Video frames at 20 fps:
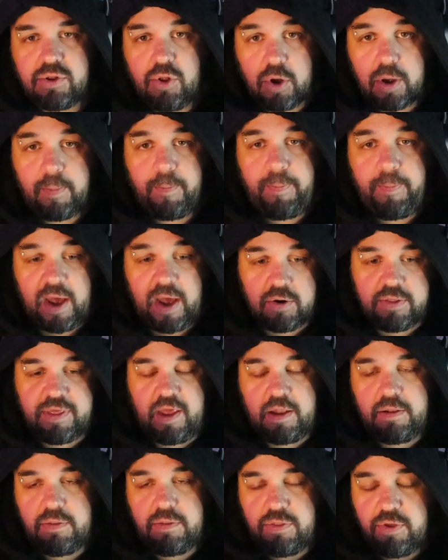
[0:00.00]
look better
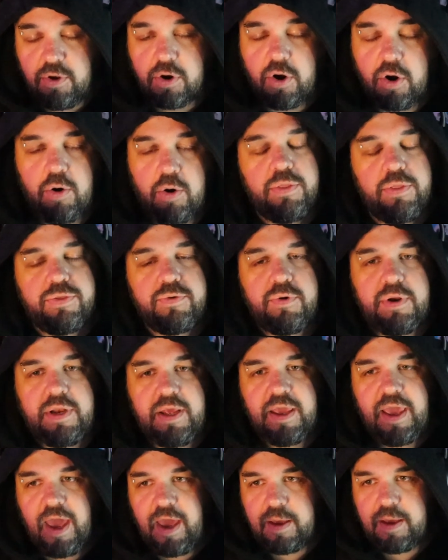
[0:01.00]
than their current
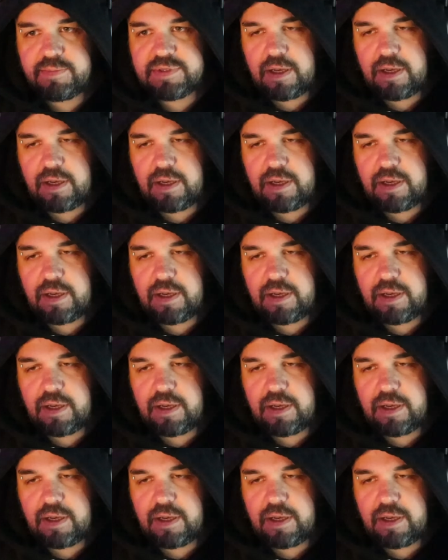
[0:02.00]
3D games.